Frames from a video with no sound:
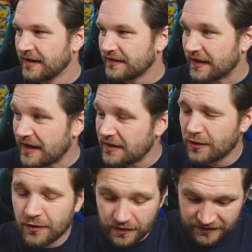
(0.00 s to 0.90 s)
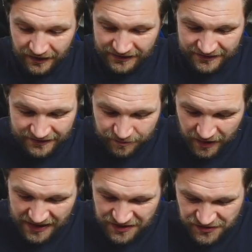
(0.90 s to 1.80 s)
They look like this
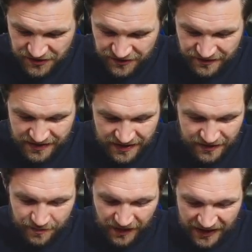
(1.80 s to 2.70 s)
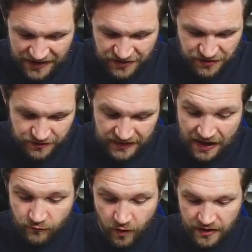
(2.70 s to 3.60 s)
Pichu, the Pikachu,
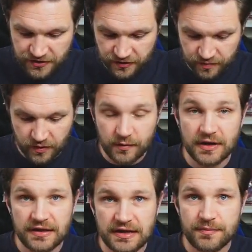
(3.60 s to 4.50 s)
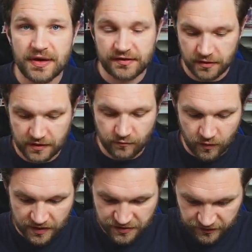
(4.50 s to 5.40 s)
that Raichu is probably one of the best looking
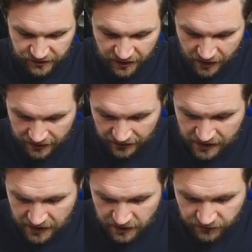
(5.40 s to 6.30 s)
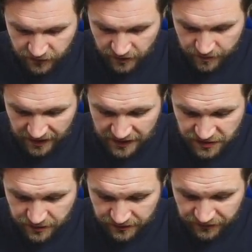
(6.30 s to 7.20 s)
Raichus going. You've got the
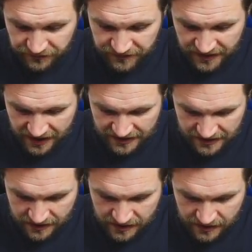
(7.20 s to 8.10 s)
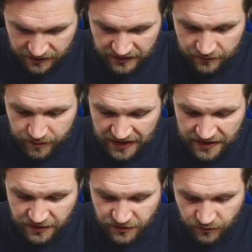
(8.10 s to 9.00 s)
Pichu is 58, the
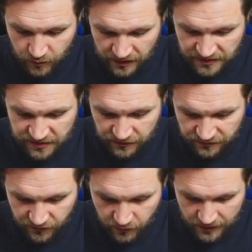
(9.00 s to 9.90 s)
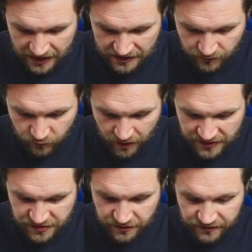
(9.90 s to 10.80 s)
Pikachu 124 and the
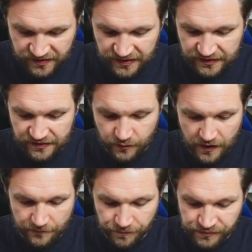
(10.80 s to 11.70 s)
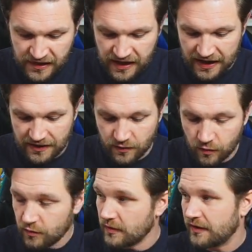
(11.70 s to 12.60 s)
Raichu of 61. And
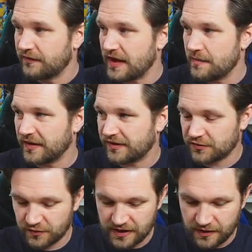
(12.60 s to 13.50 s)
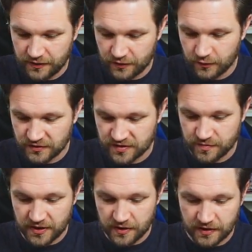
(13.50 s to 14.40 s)
all of them as a trio look gorgeous,
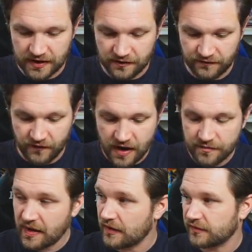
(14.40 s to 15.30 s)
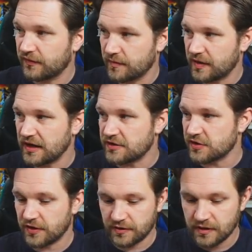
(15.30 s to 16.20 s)
but you're looking at £5 for the
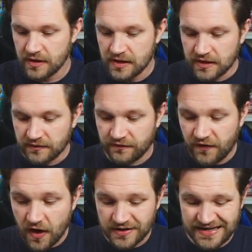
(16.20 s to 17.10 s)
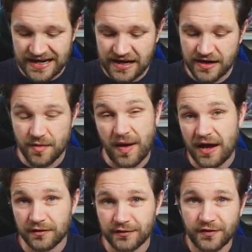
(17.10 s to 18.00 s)
Pichu,
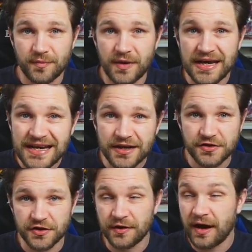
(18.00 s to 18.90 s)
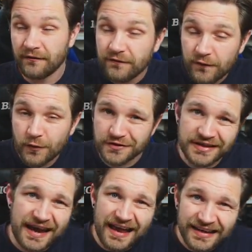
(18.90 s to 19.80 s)
£13 for the Pikachu.
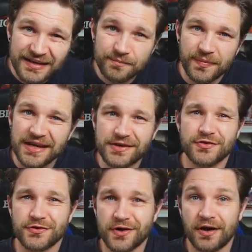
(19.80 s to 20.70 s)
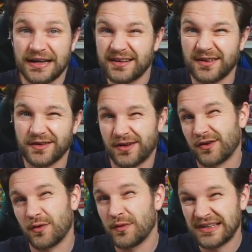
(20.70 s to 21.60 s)
Unfortunately, any Pikachu card is going to
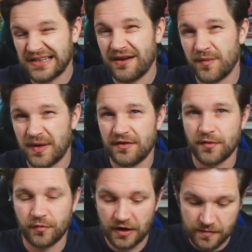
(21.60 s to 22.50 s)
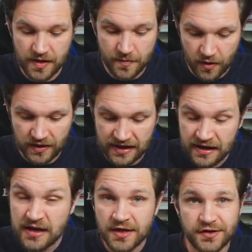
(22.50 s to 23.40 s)
always have a bit of a premium on it,
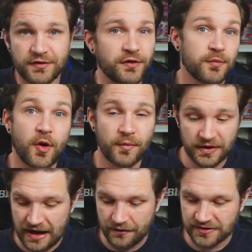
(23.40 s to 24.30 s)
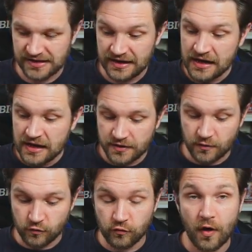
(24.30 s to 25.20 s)
just for the popularity. The
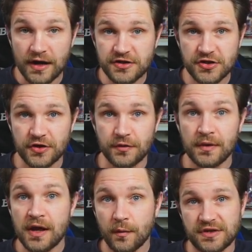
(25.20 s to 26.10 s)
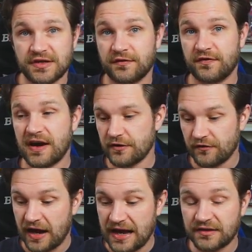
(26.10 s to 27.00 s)
Raichu, which is very
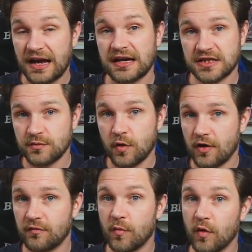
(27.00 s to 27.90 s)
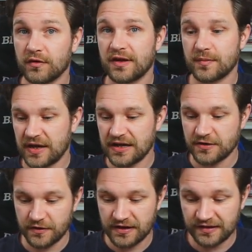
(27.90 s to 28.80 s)
rare, is actually worth more than the
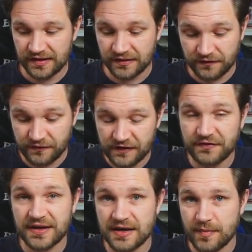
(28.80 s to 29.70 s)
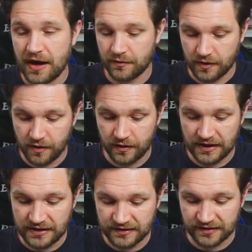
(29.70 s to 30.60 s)
Pichu. This is a £15 card
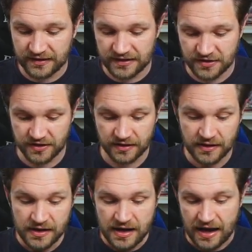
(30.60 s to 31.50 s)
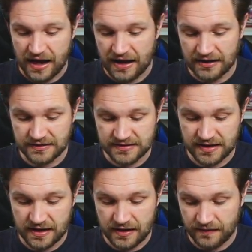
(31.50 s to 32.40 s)
in this condition. And
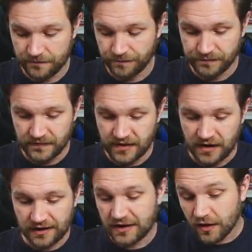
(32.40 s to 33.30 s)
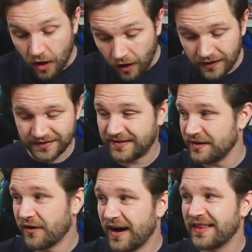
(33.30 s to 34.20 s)
I can kind of see
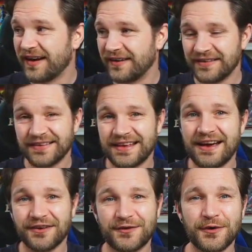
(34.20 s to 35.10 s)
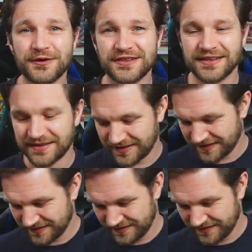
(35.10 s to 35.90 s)
why, though. They are gorgeous.